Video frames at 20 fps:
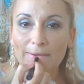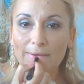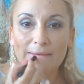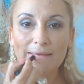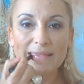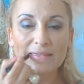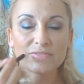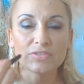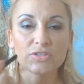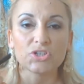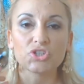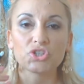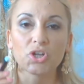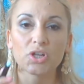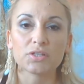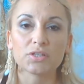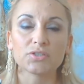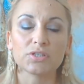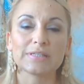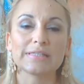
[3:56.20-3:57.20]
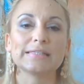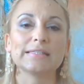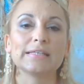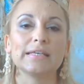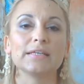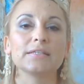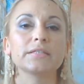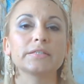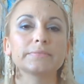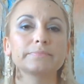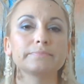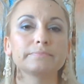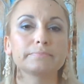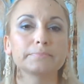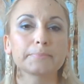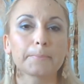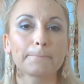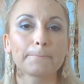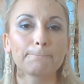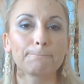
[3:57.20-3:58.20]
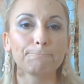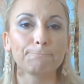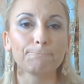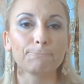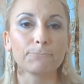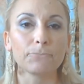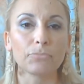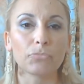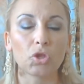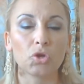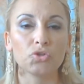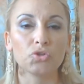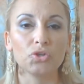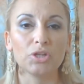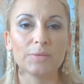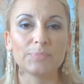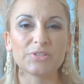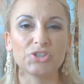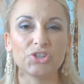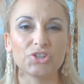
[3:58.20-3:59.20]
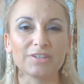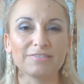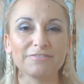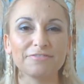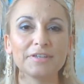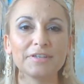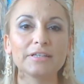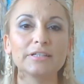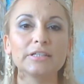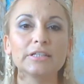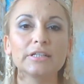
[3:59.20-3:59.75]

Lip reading: gives it a chance to set on your lips, and you can feel,